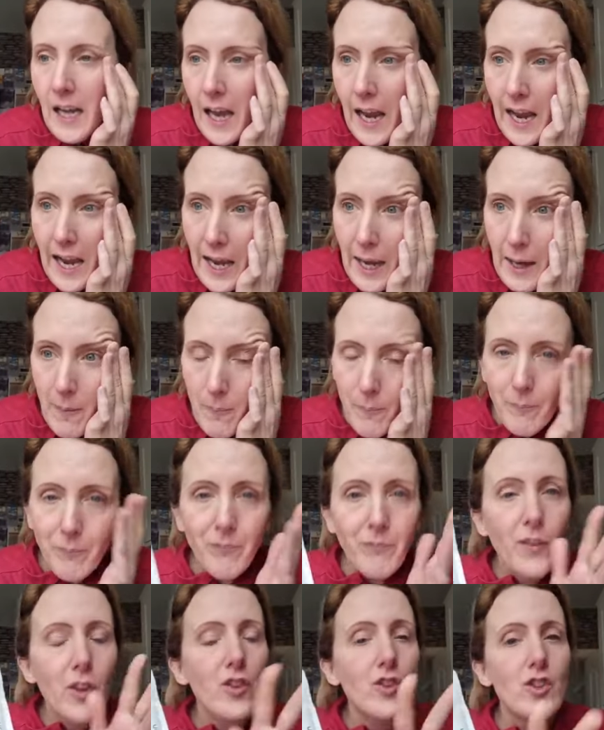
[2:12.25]

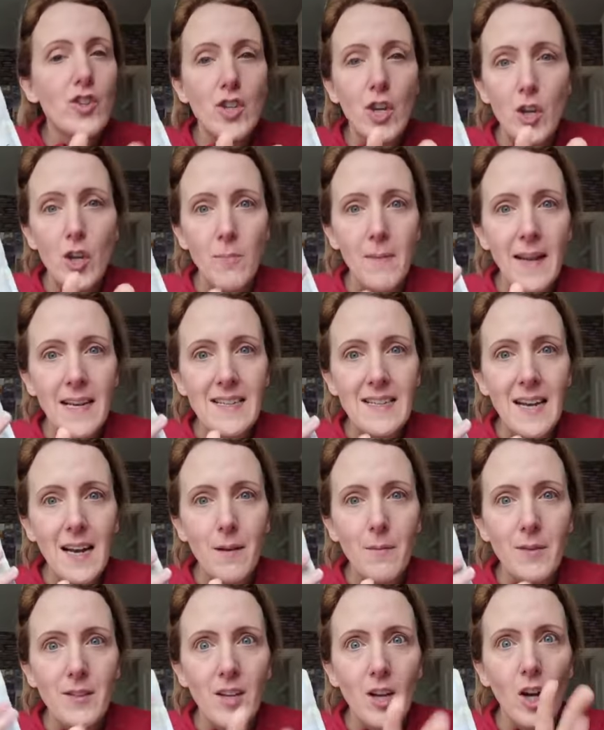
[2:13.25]
There's two main
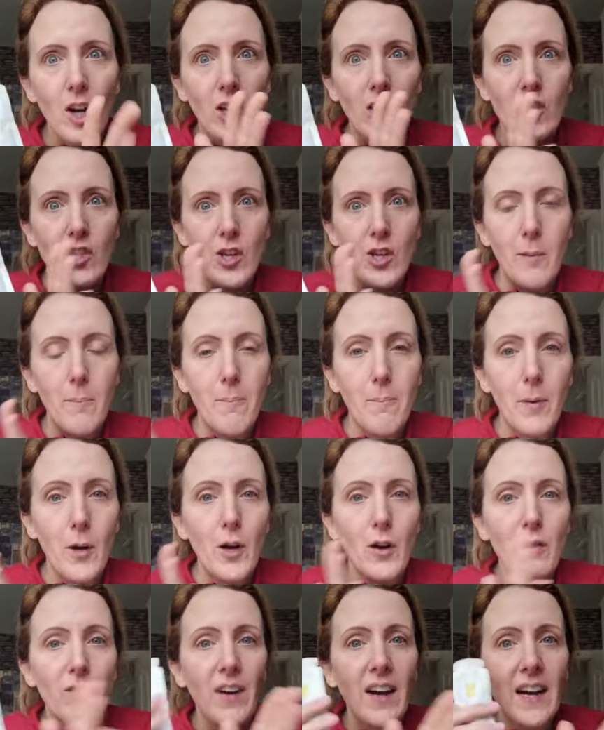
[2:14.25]
types of collagen,
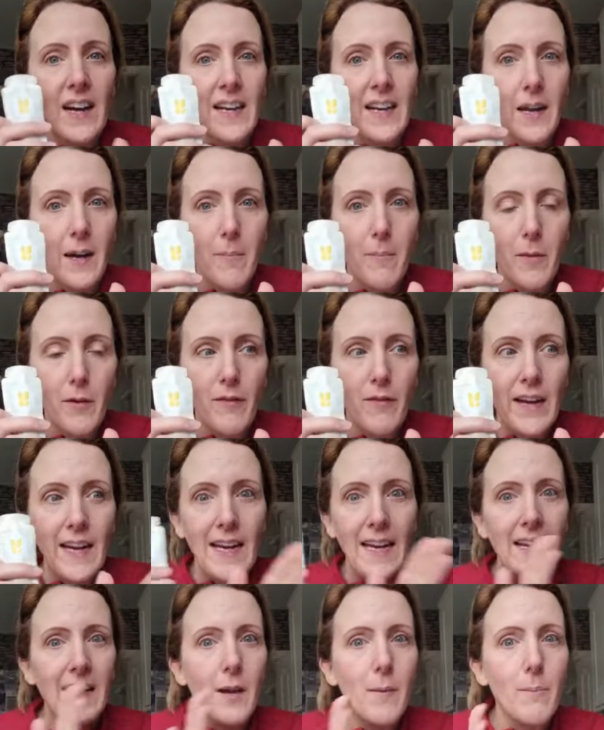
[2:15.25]
bovine and
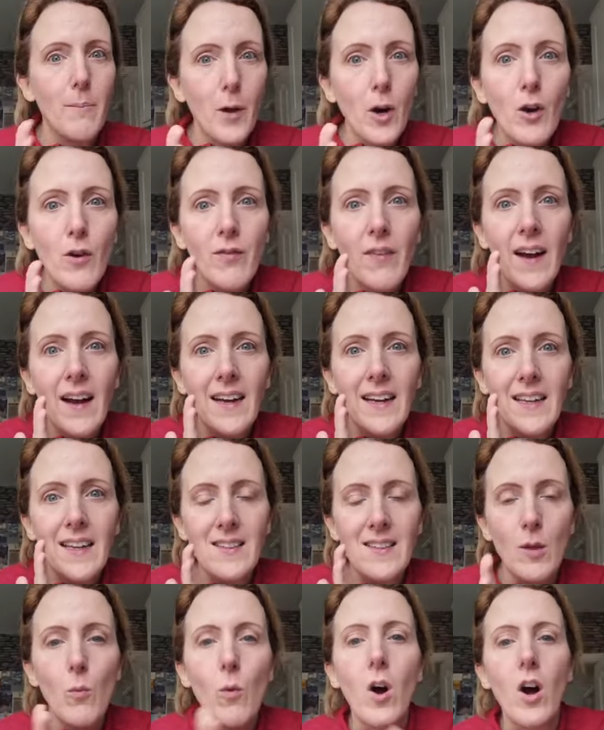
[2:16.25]
marine. Bovine
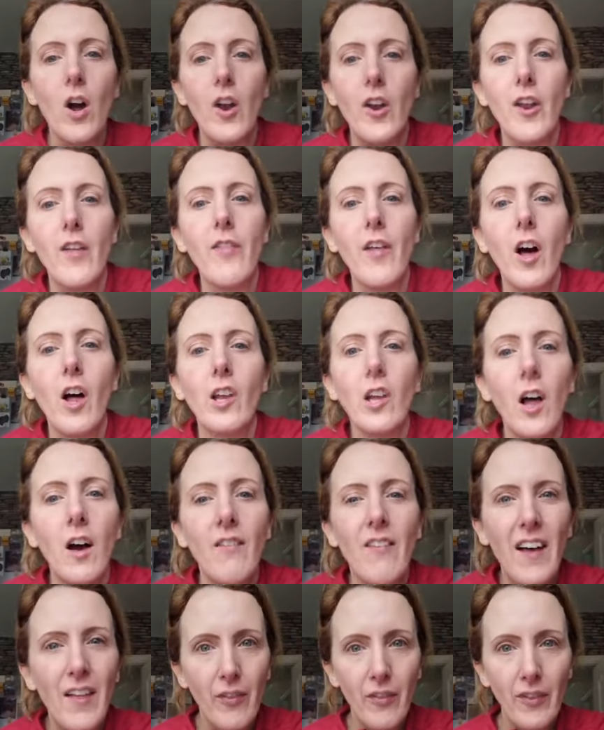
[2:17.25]
is the one that a lot
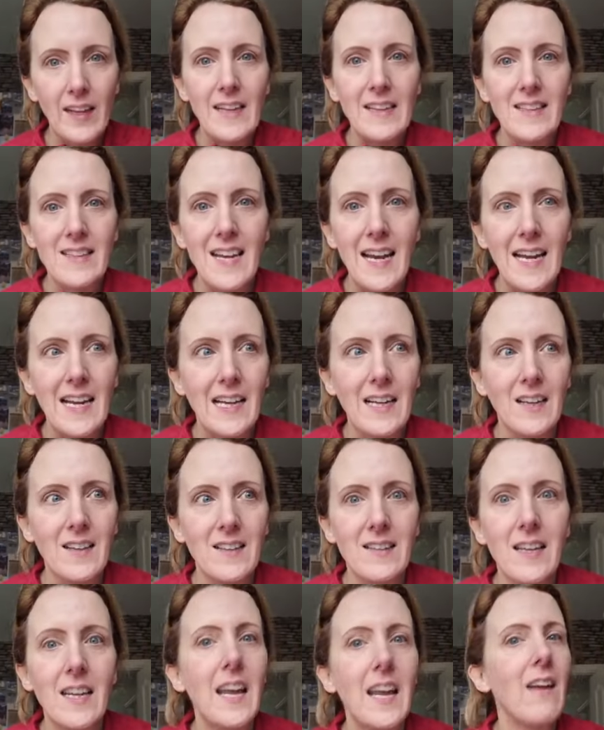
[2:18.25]
of athletes take,
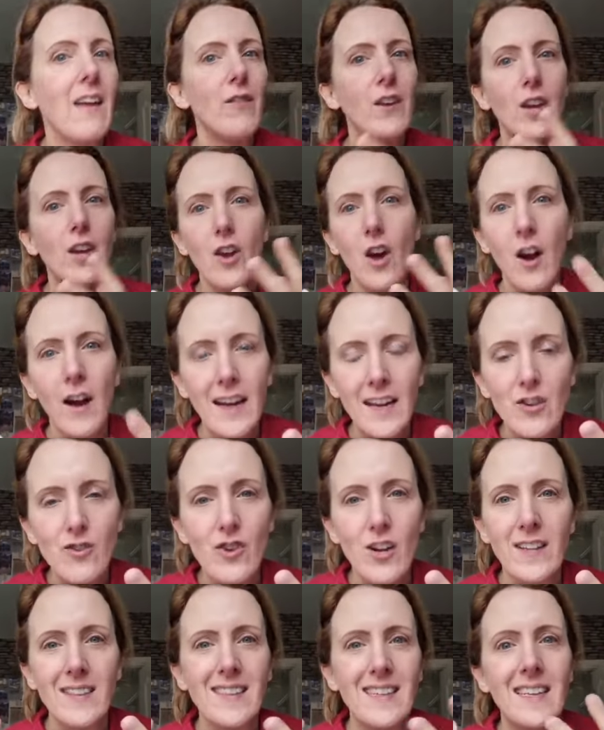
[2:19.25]
because if you're not
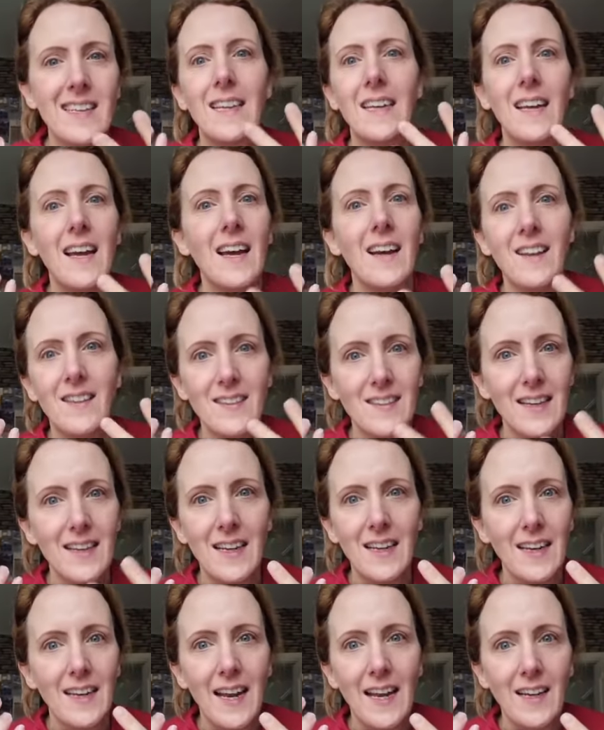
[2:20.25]
interested in hair, skin
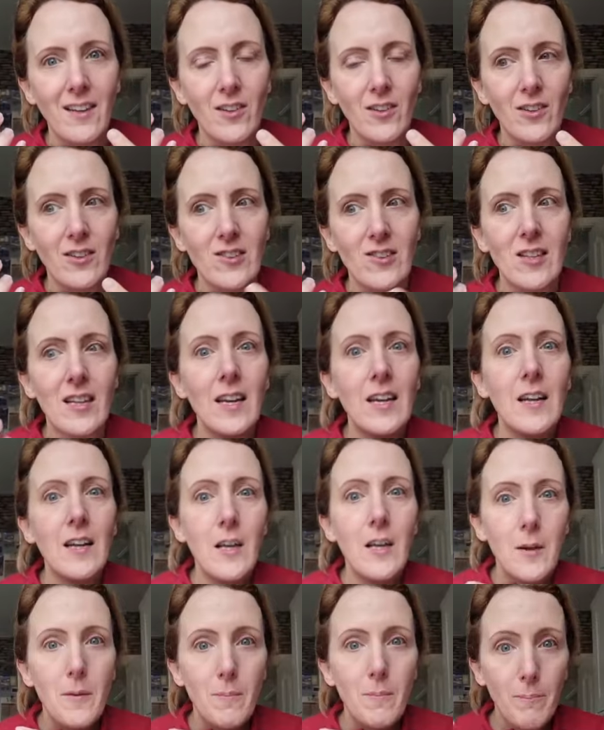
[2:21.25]
and nails,
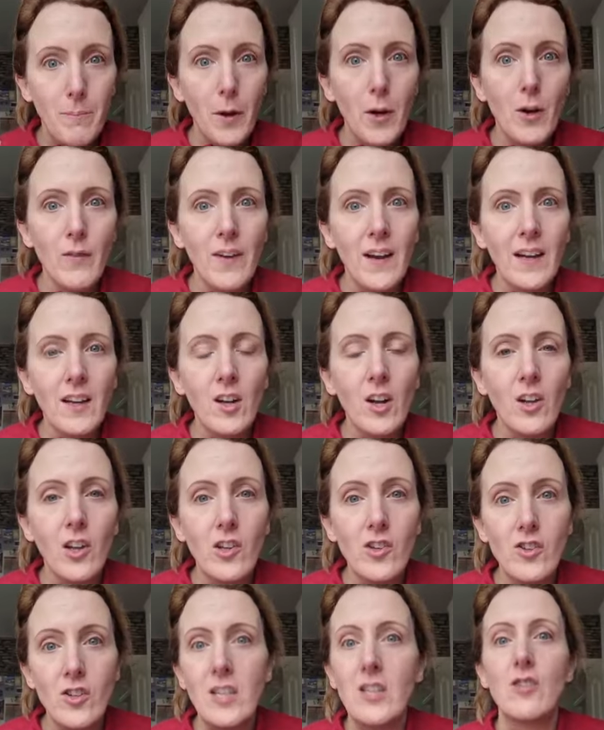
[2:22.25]
bovine
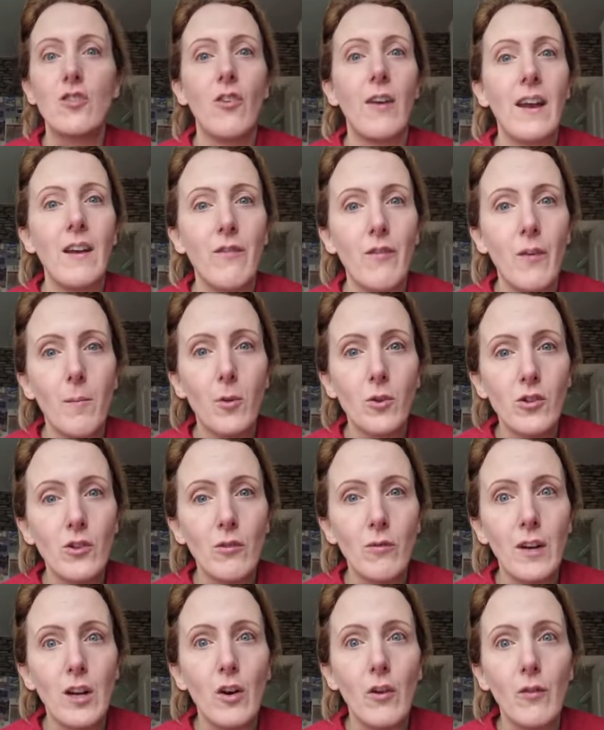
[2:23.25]
collagen is great for
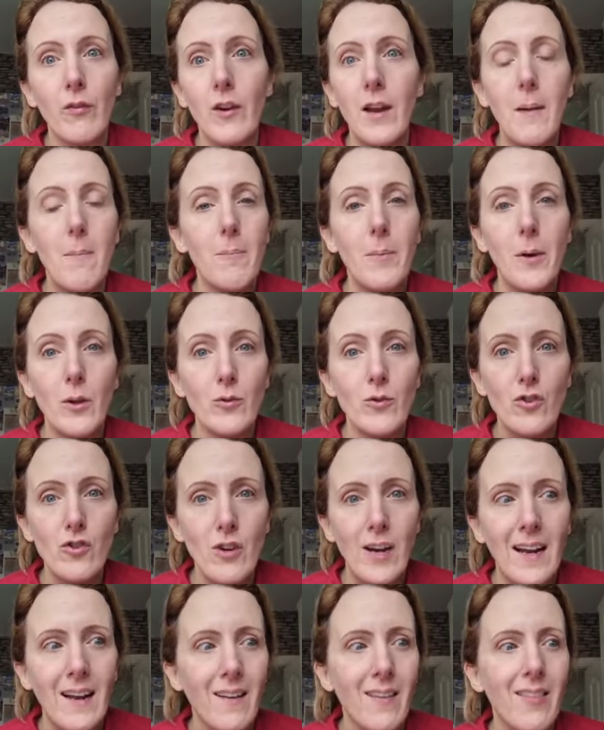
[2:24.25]
muscle recovery and bone
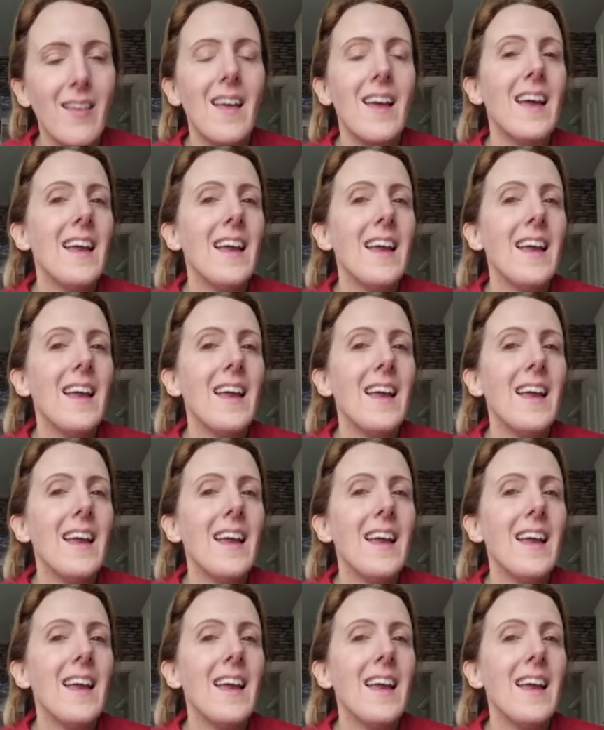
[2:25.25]
strength.